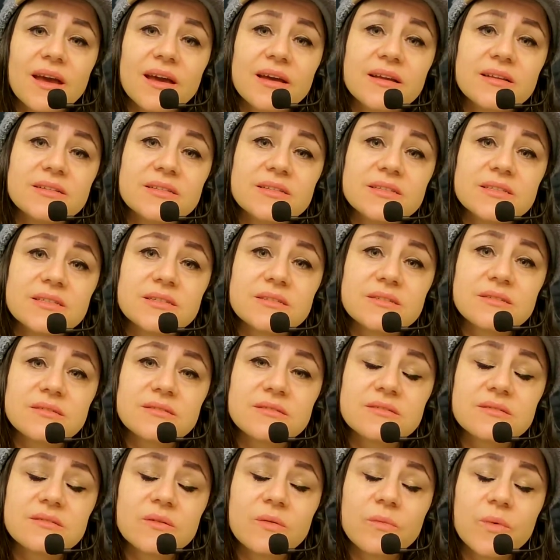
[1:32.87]
And
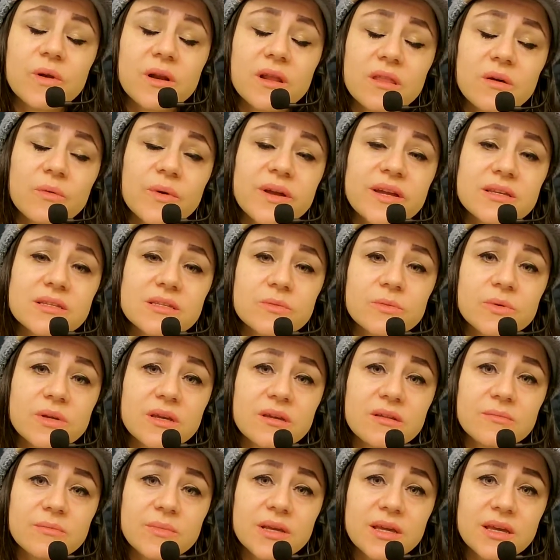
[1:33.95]
one of the ways we
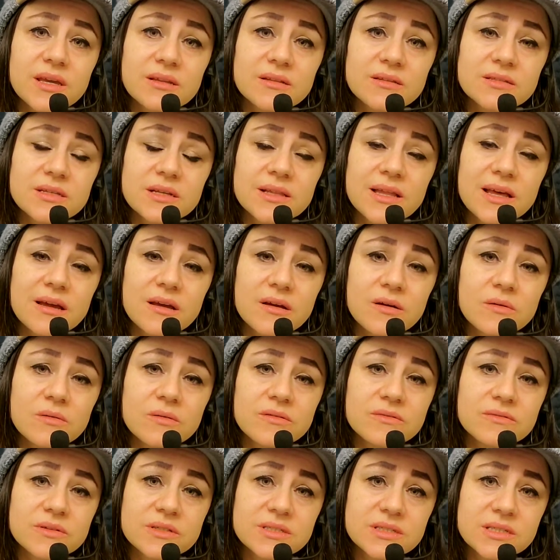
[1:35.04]
can begin to let go
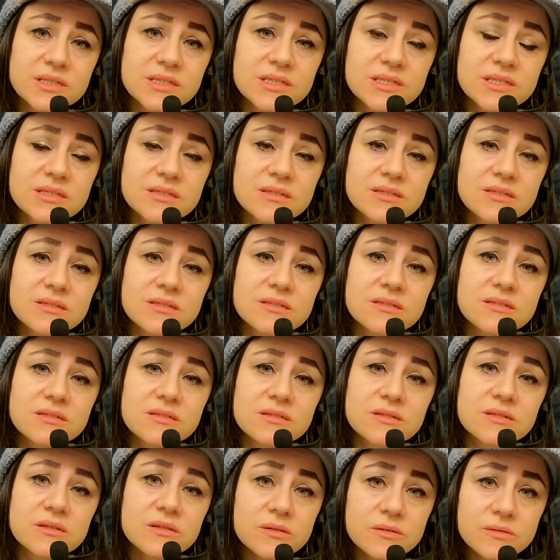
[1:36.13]
of resistance
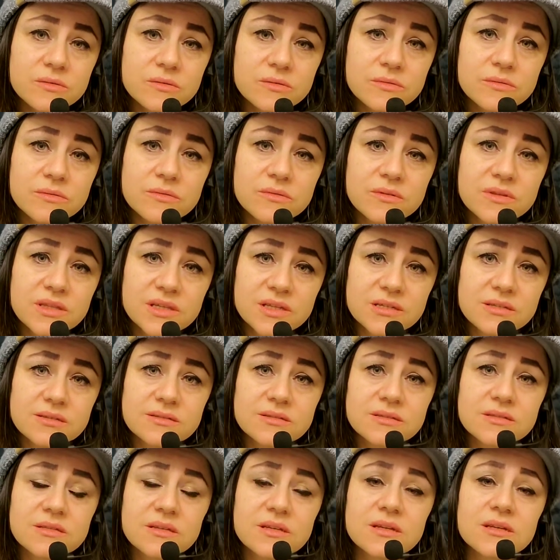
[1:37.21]
to
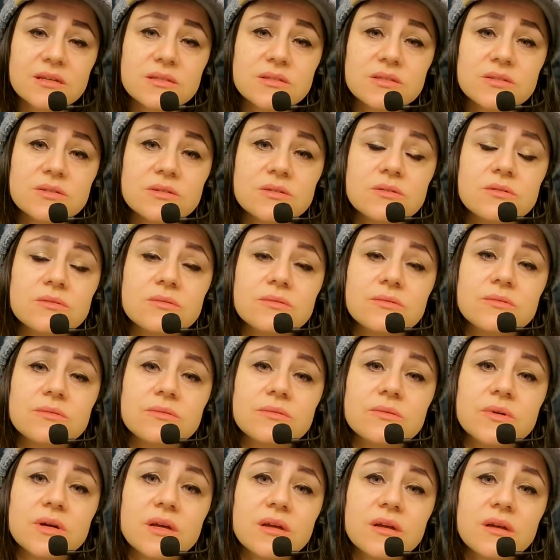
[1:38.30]
this is
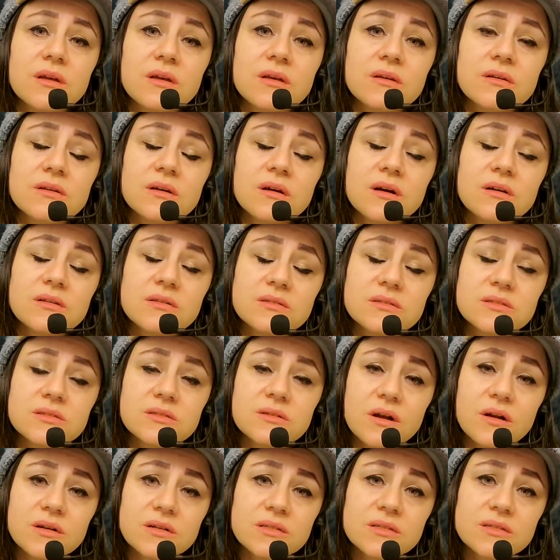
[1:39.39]
to
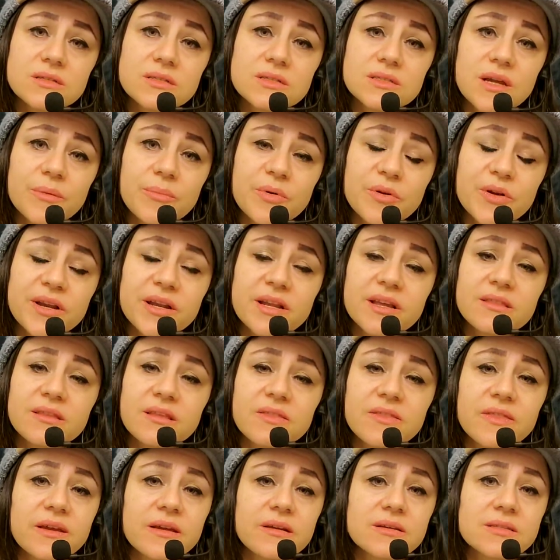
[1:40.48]
start separating
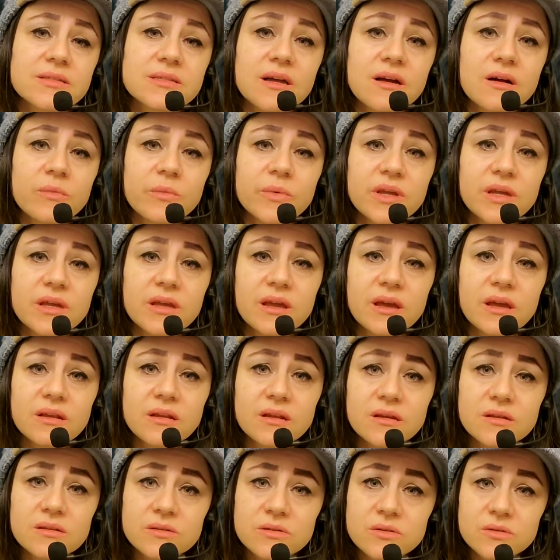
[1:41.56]
the things that we
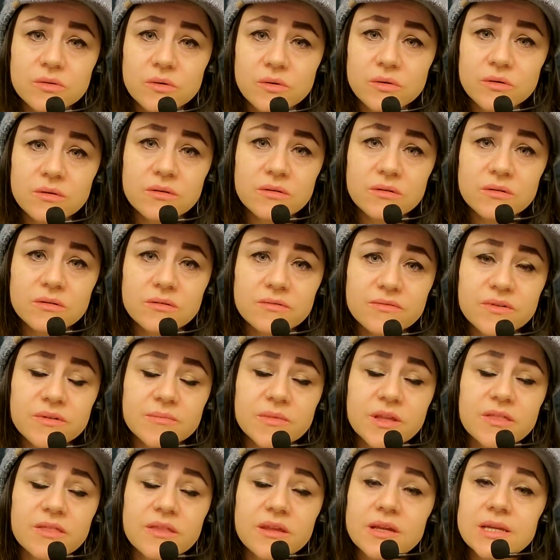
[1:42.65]
can control from
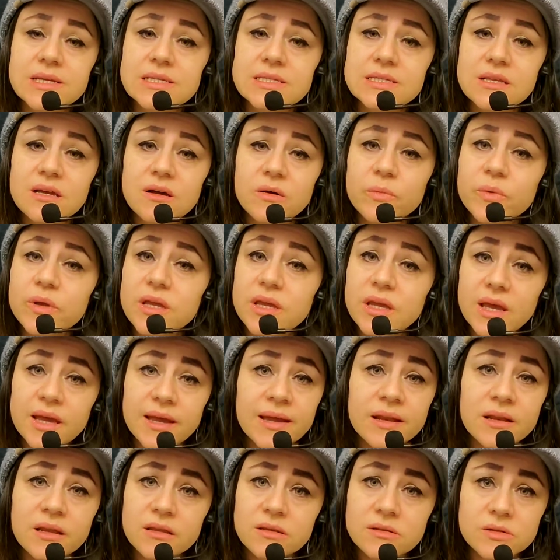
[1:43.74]
the things that we
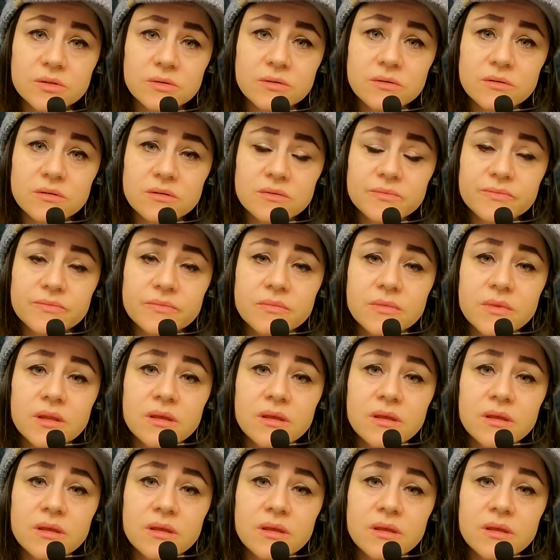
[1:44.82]
can't control.